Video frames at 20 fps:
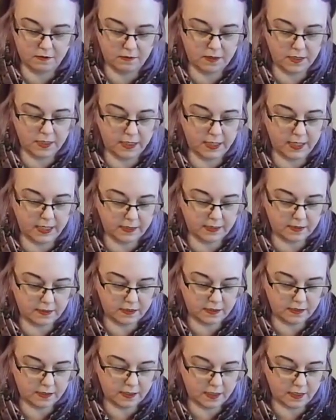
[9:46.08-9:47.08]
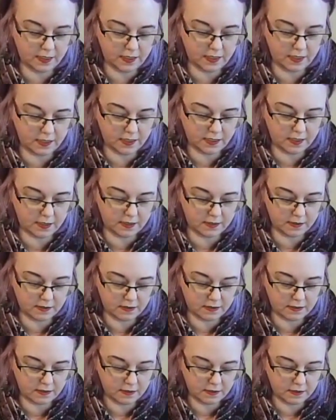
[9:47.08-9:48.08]
The next thing
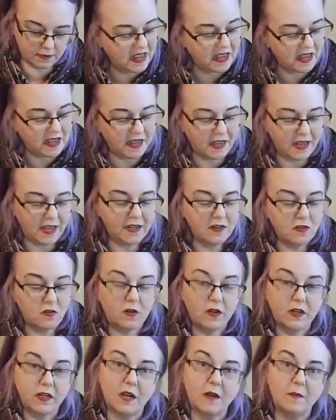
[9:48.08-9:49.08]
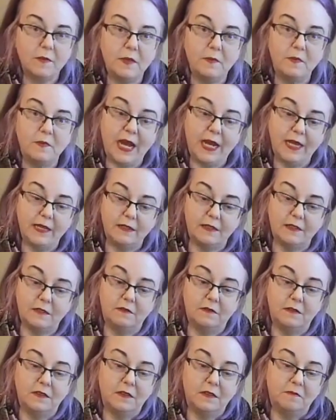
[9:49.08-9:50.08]
is an origami bat
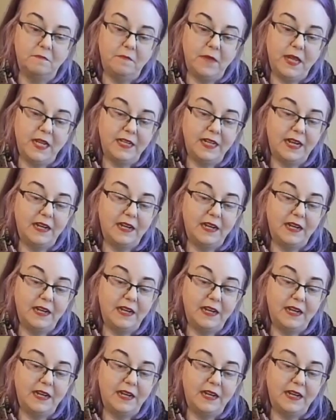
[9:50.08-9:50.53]
made